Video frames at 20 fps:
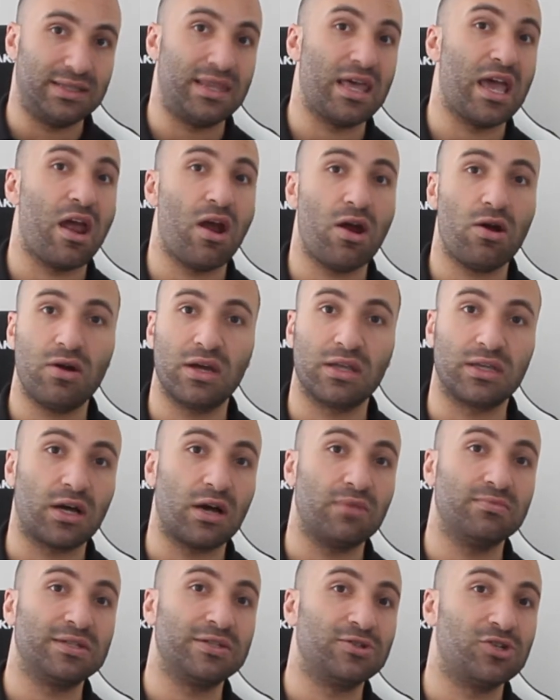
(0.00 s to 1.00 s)
there, it
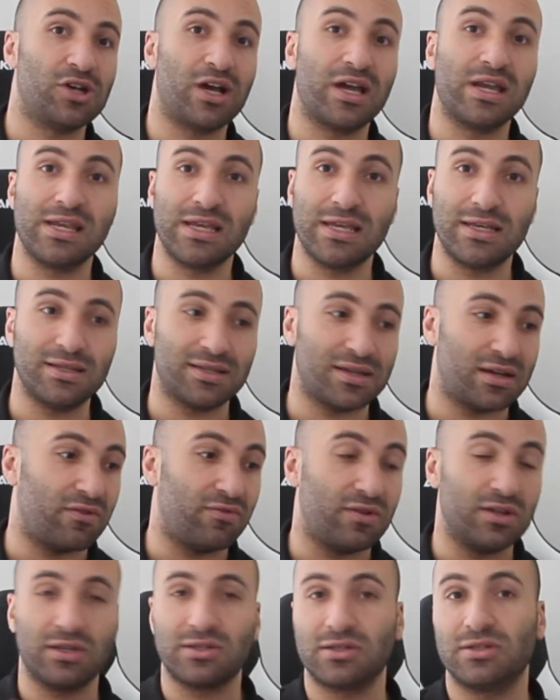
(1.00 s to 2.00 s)
comes in Chinese, and if
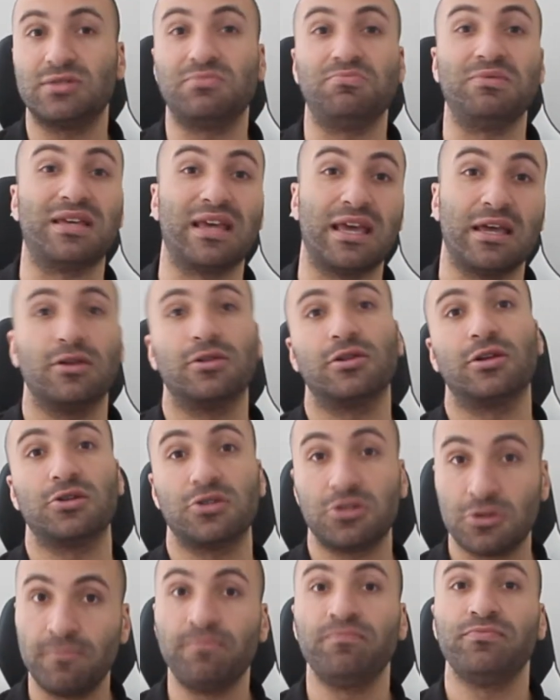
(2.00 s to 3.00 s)
he doesn't speak
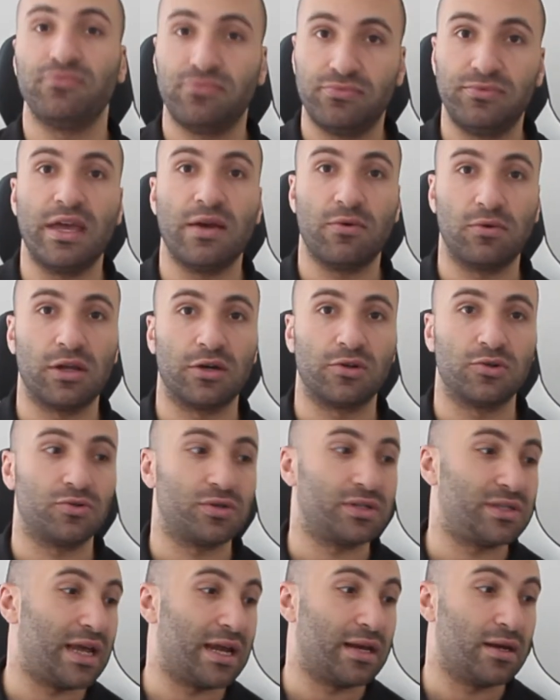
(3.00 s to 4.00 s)
English, they will
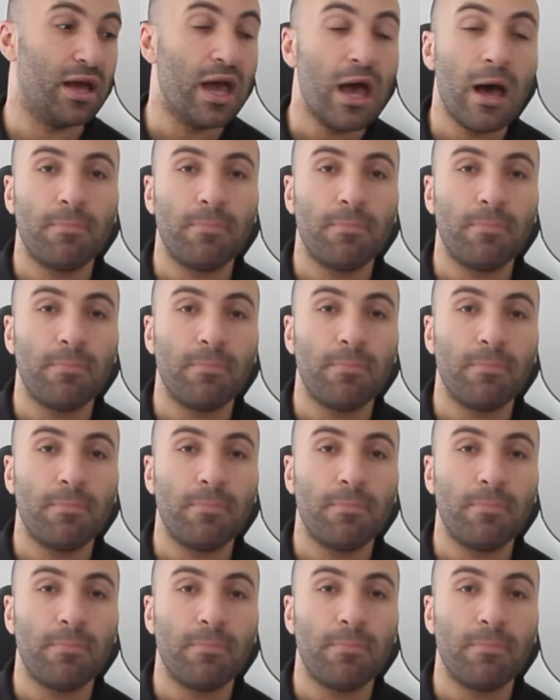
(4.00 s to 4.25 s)
understand.